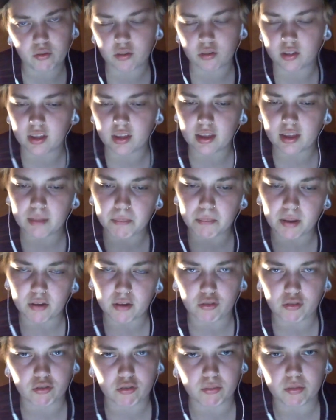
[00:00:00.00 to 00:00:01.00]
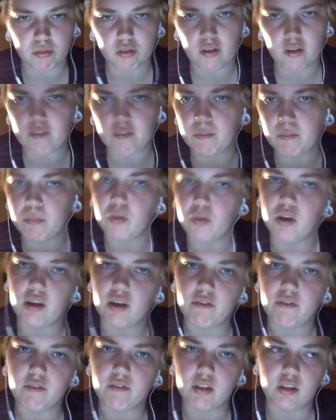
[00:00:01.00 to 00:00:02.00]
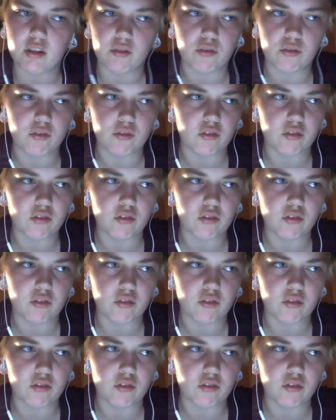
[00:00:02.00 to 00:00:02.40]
and taking pictures of myself and putting it in videos.